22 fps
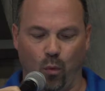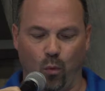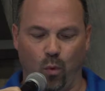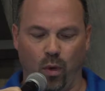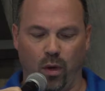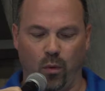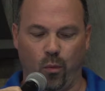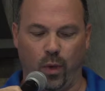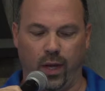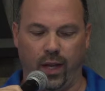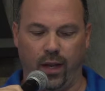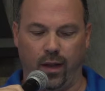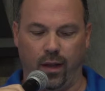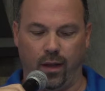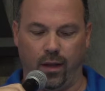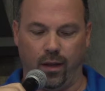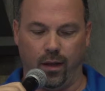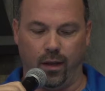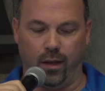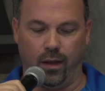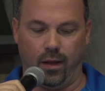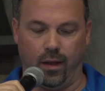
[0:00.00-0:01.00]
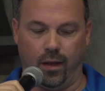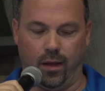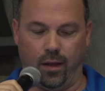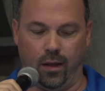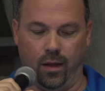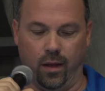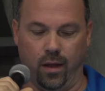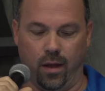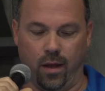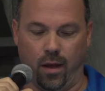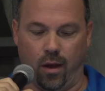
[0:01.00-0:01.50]
What we
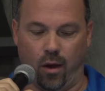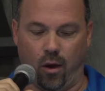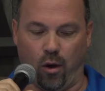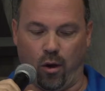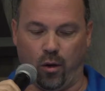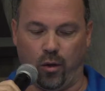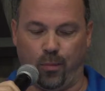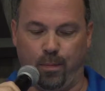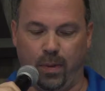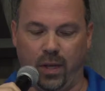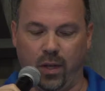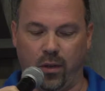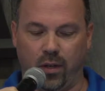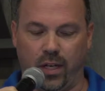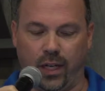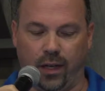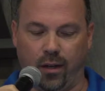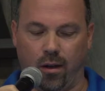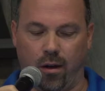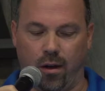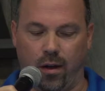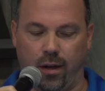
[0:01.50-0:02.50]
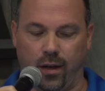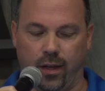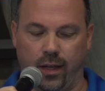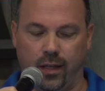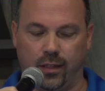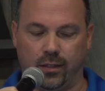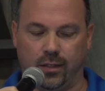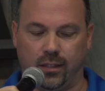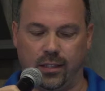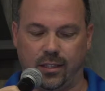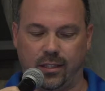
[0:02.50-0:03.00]
are building on
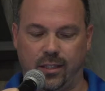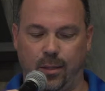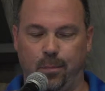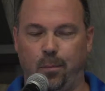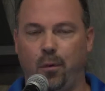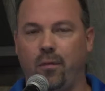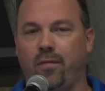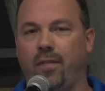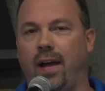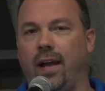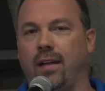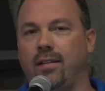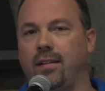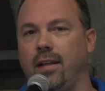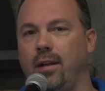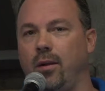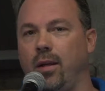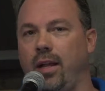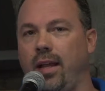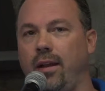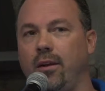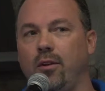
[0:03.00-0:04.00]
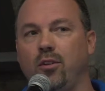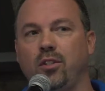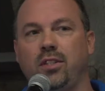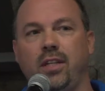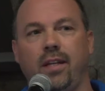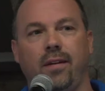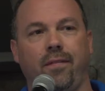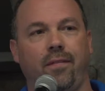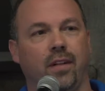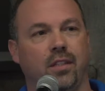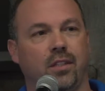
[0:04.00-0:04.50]
is the simple fact that
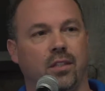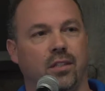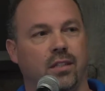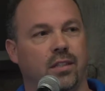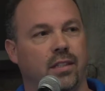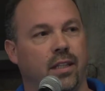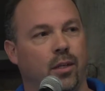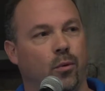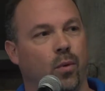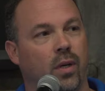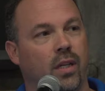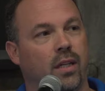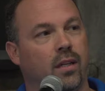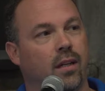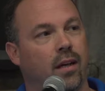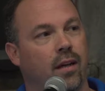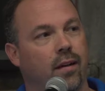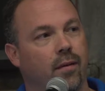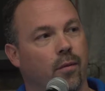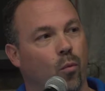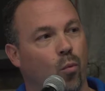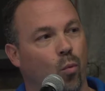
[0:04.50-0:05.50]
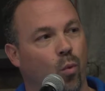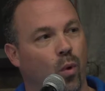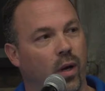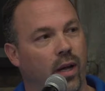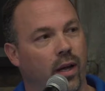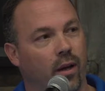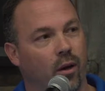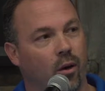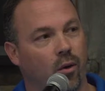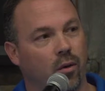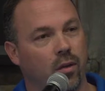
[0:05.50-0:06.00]
energy efficiency, when done
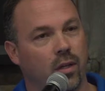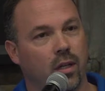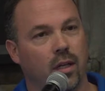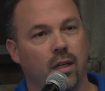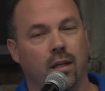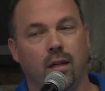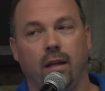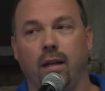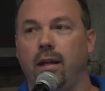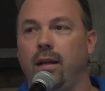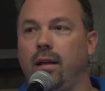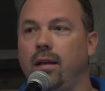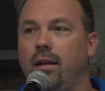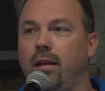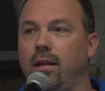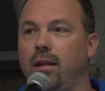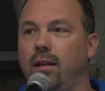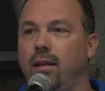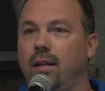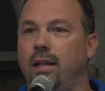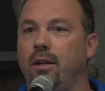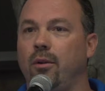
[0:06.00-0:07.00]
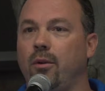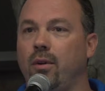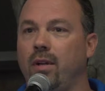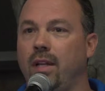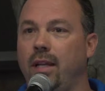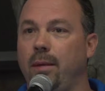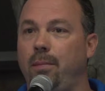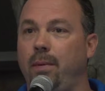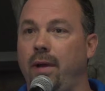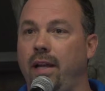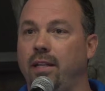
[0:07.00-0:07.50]
well,
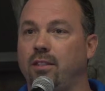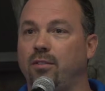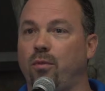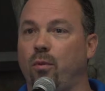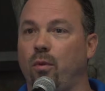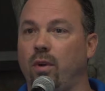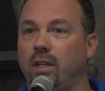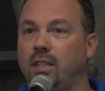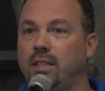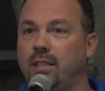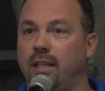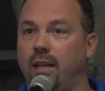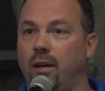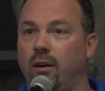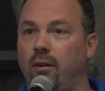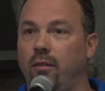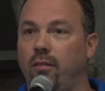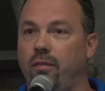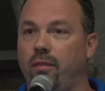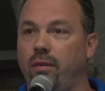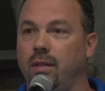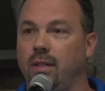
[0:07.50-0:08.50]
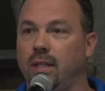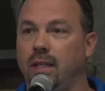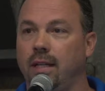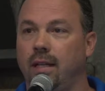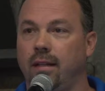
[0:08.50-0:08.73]
literally pays for itself.